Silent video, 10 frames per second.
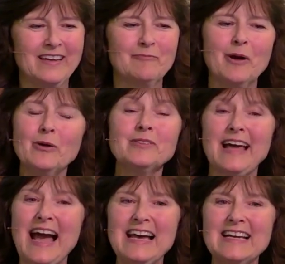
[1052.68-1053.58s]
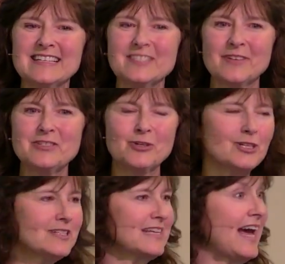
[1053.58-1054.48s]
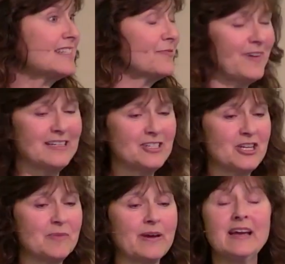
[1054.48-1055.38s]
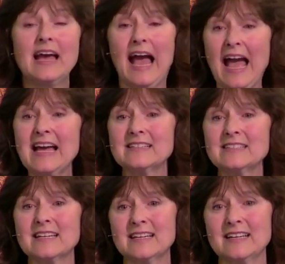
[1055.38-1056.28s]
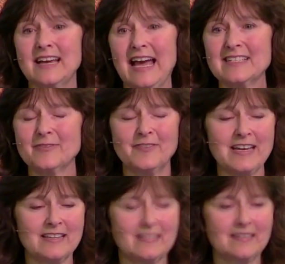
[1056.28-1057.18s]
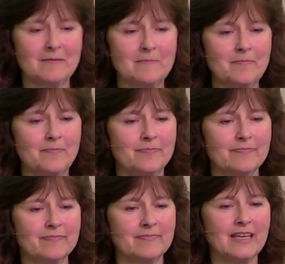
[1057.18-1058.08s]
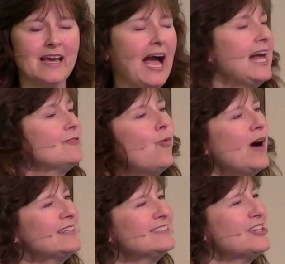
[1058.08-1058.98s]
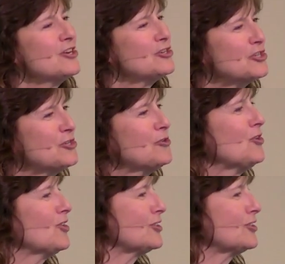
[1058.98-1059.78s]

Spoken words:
both as individuals, as a fellowship, and as a faith. And one sure